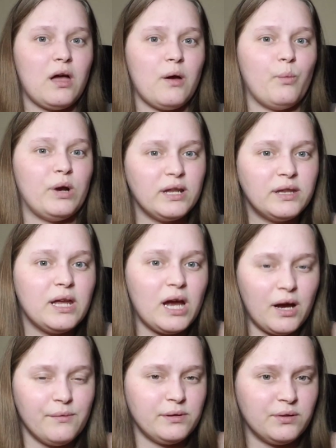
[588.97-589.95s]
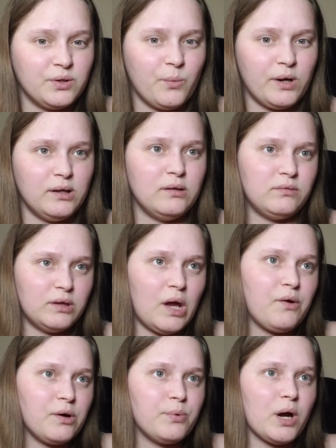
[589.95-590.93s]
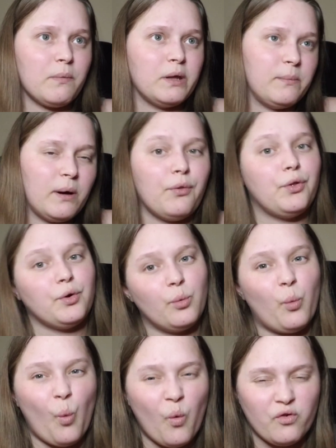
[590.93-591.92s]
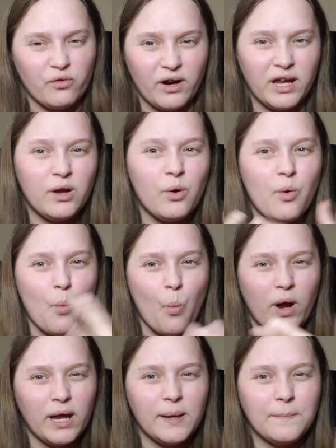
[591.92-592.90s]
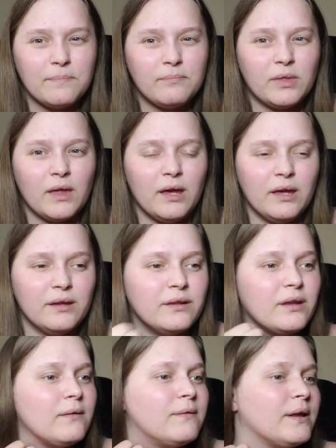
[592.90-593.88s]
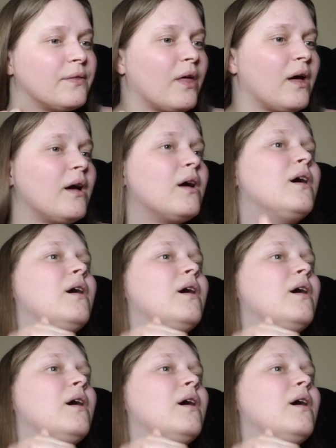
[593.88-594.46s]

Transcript: When I say I was underweight, they were probably about their right weight and stuff like that.